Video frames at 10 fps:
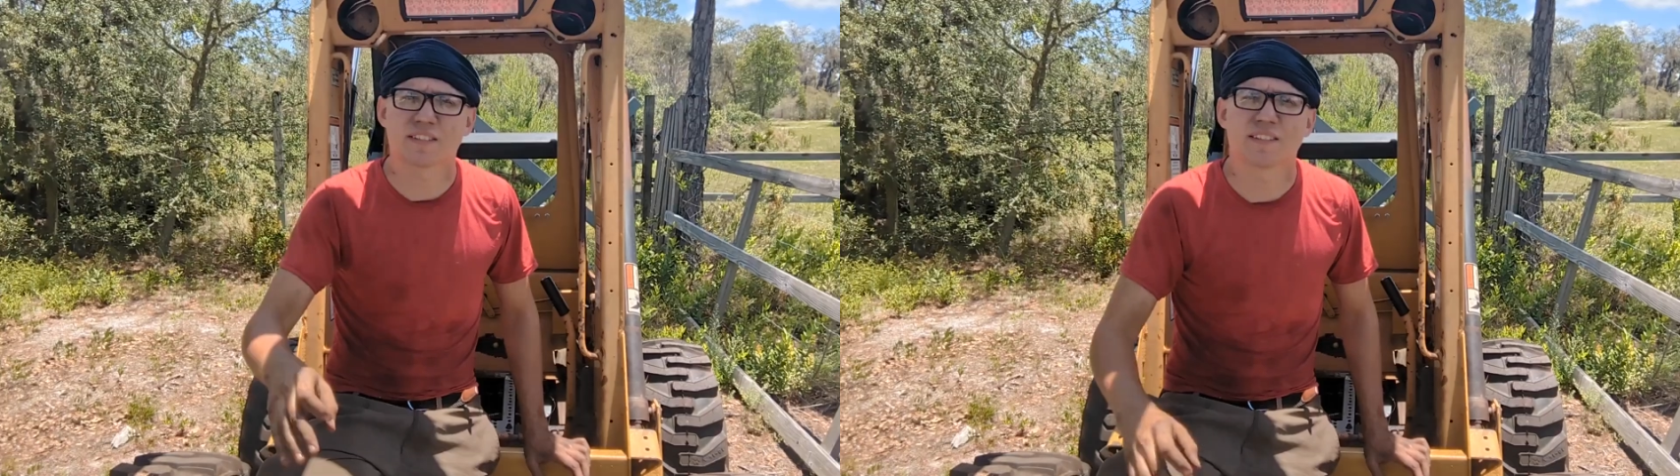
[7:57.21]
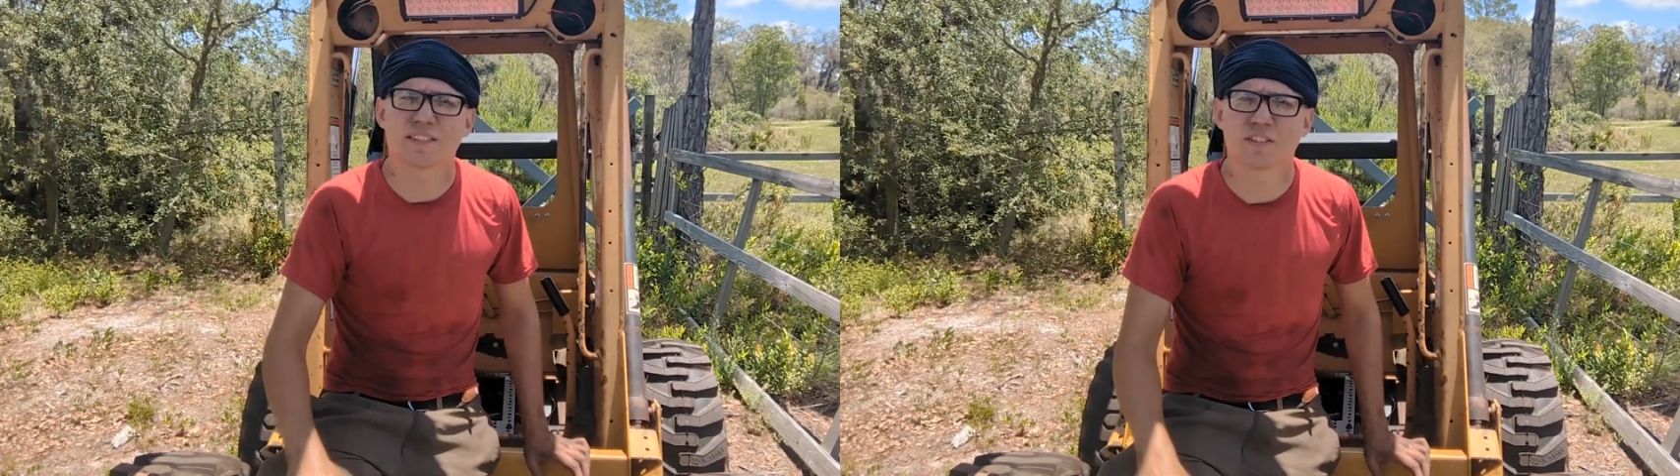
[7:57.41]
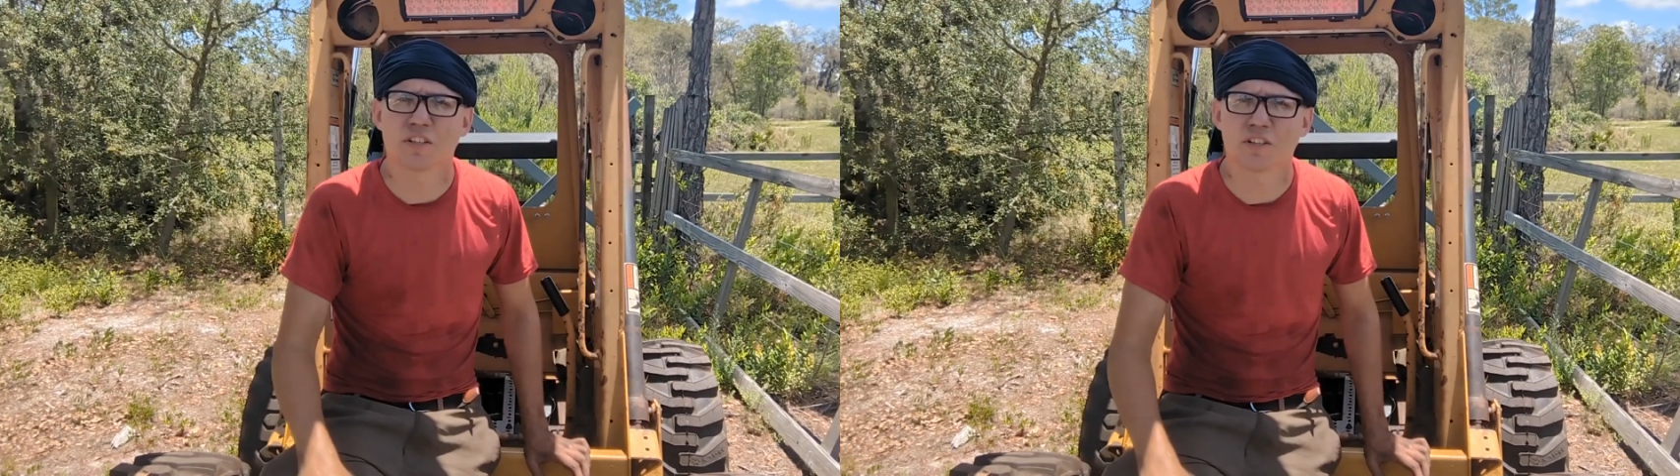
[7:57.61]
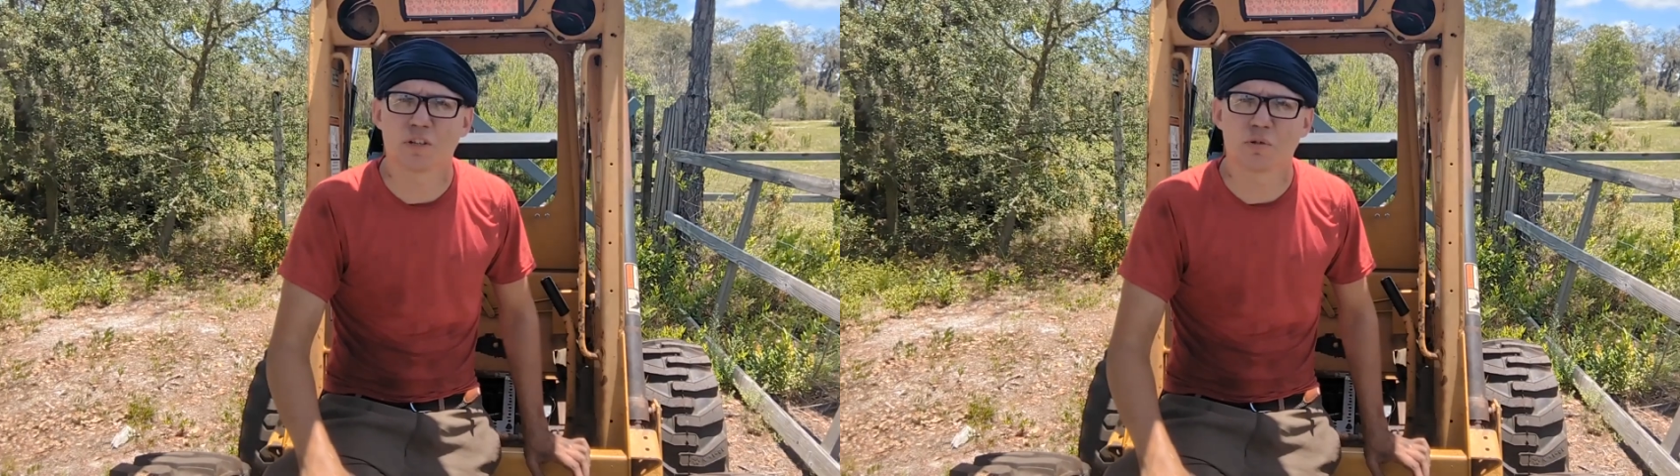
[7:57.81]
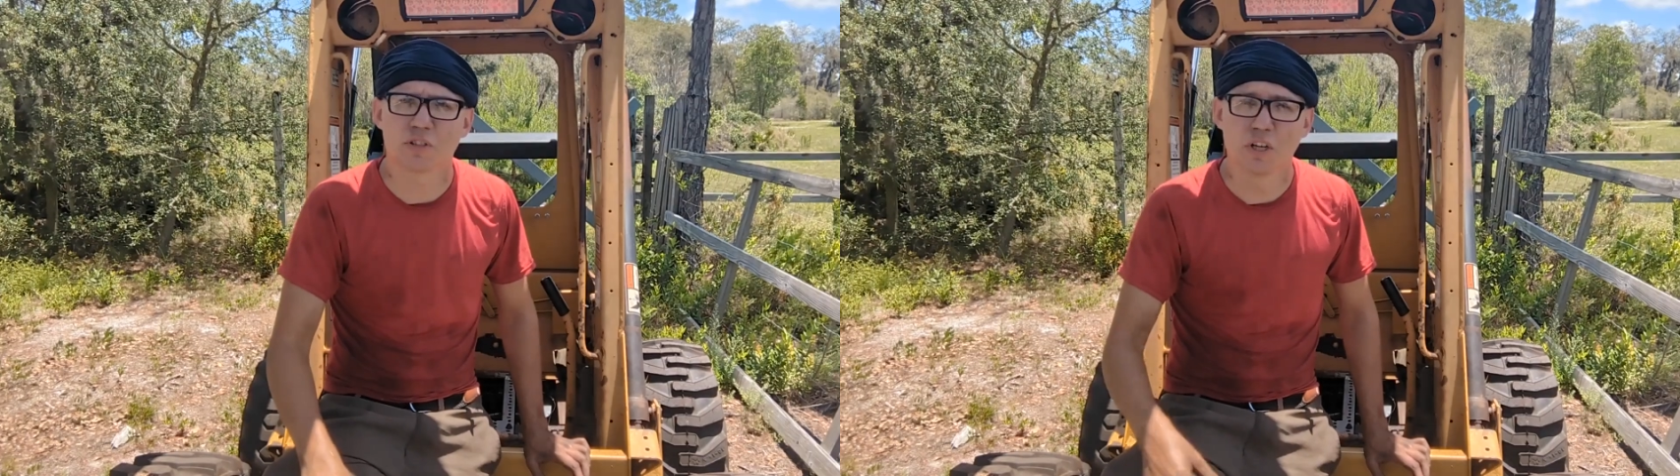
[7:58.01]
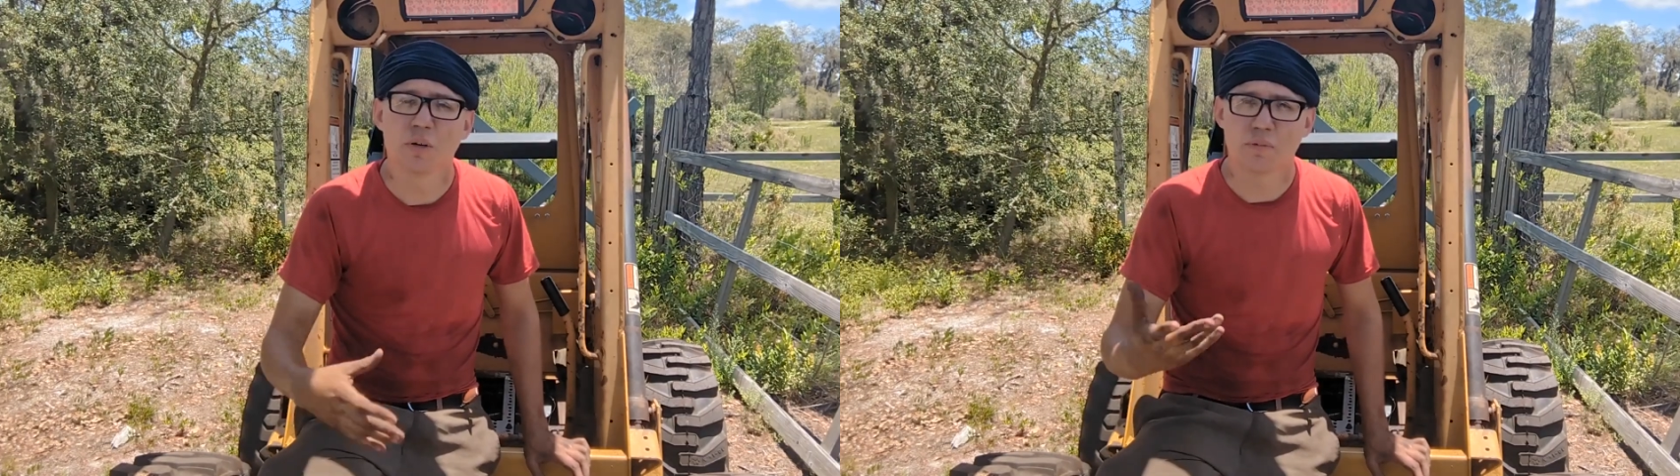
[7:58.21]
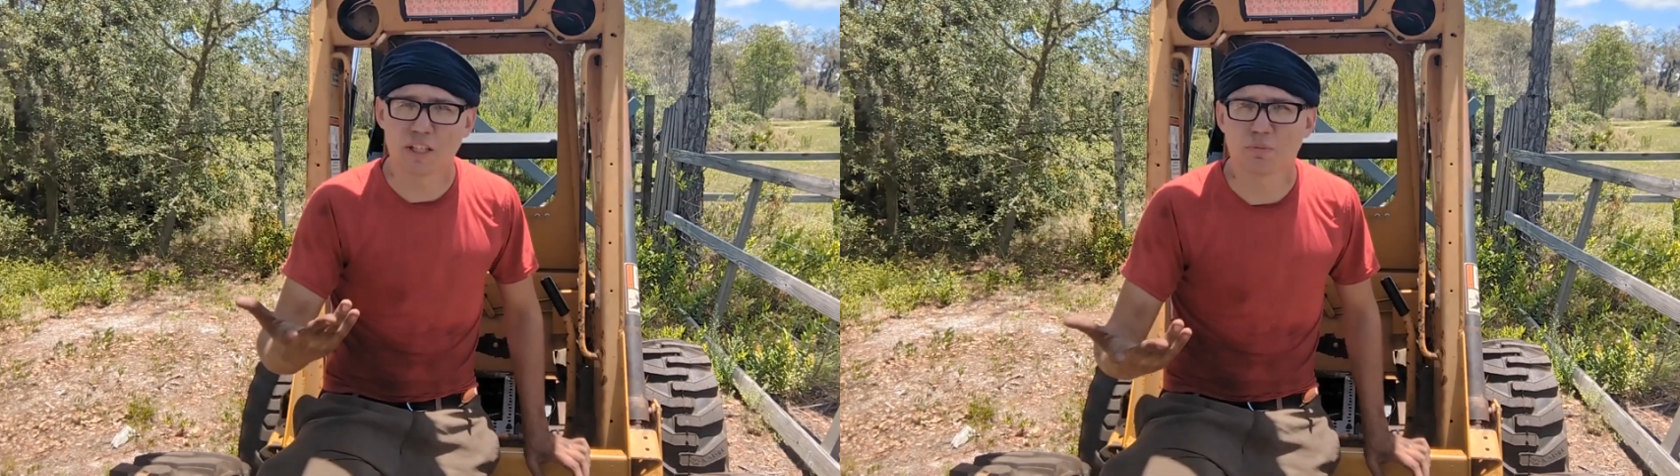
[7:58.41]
that they sell at Lowe's. That's